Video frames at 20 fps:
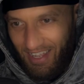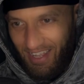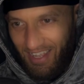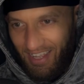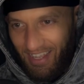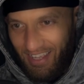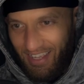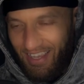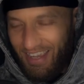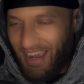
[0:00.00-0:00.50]

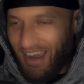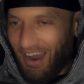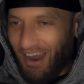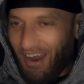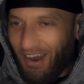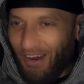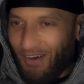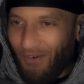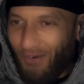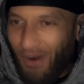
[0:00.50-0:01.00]

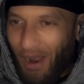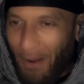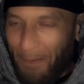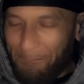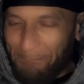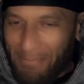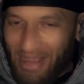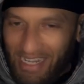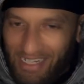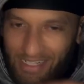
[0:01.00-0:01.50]
Yo,
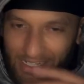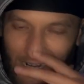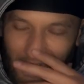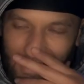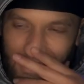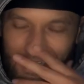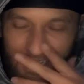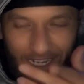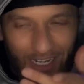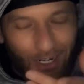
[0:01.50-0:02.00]
1BIGGS.
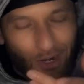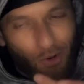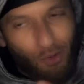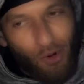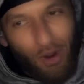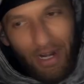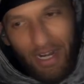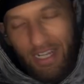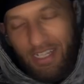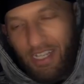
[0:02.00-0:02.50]
See, you know
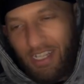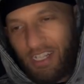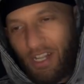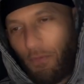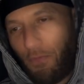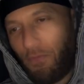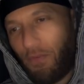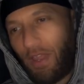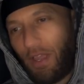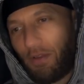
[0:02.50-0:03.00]
what? This is the
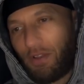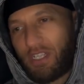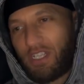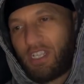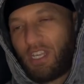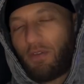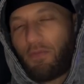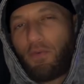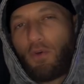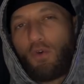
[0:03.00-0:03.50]
thing.
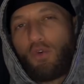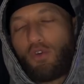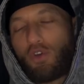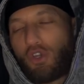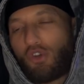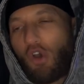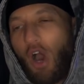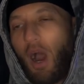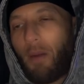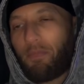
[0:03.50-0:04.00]
See, for all
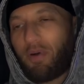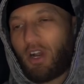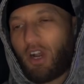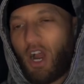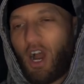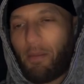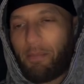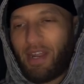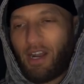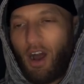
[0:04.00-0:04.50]
you
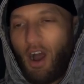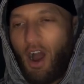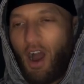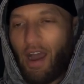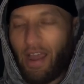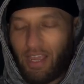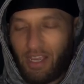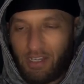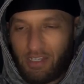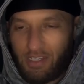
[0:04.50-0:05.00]
up-and-coming
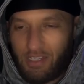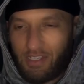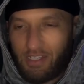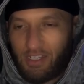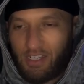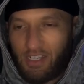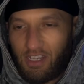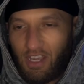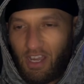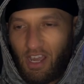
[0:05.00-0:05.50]
artists,
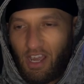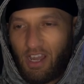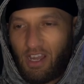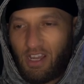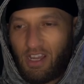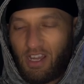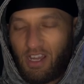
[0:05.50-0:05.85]
yeah?